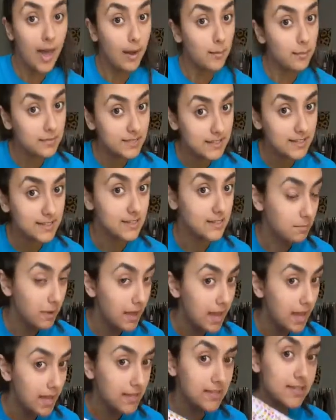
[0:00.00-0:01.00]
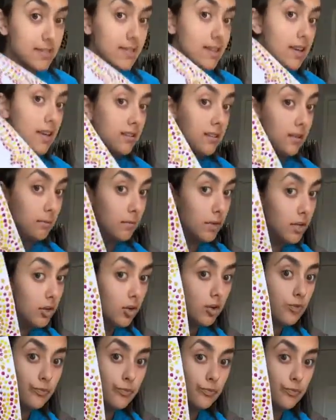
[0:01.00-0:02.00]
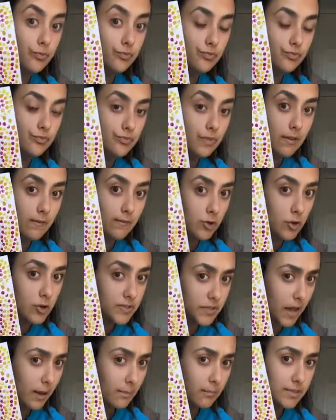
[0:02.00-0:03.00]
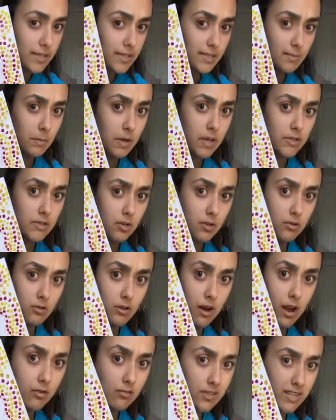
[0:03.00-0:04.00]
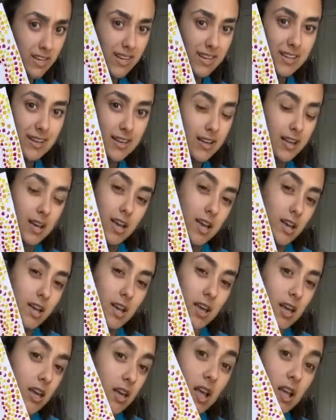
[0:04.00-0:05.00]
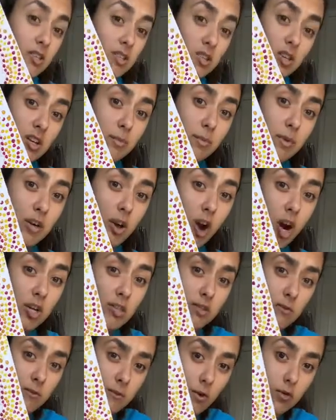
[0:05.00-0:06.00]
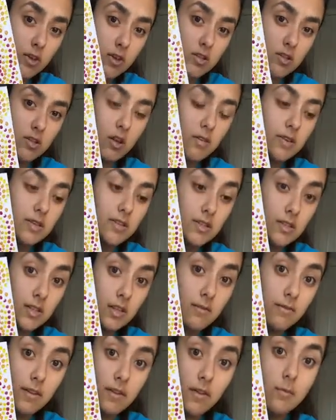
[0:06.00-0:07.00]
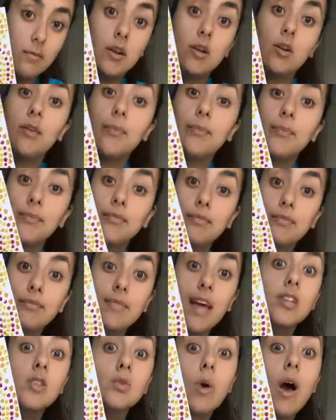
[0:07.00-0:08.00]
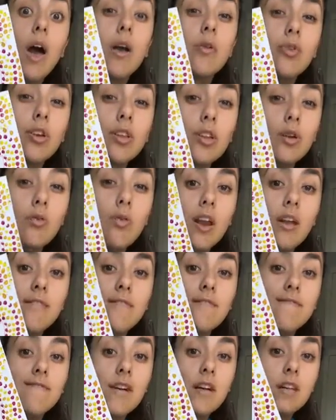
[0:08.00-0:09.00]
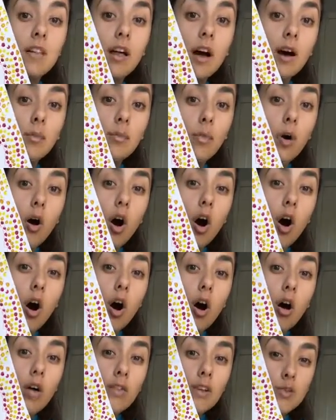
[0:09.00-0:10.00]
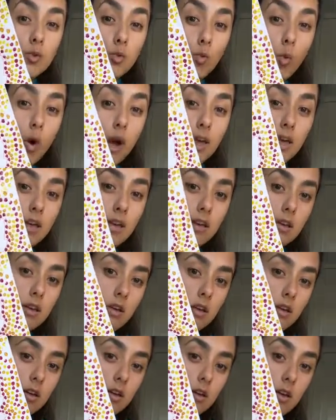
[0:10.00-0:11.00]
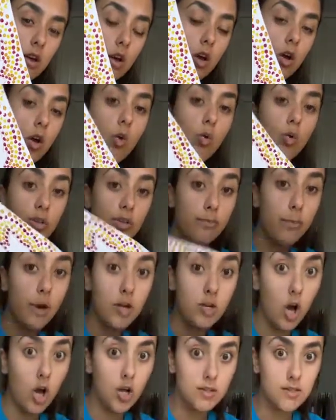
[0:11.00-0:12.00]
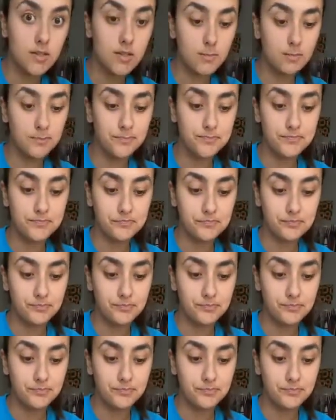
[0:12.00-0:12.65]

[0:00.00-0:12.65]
empty space in the middle. If there's empty space around it, it's going to be hard to focus on this leaf in the middle. That's why I really want to fill up all this white with my dots.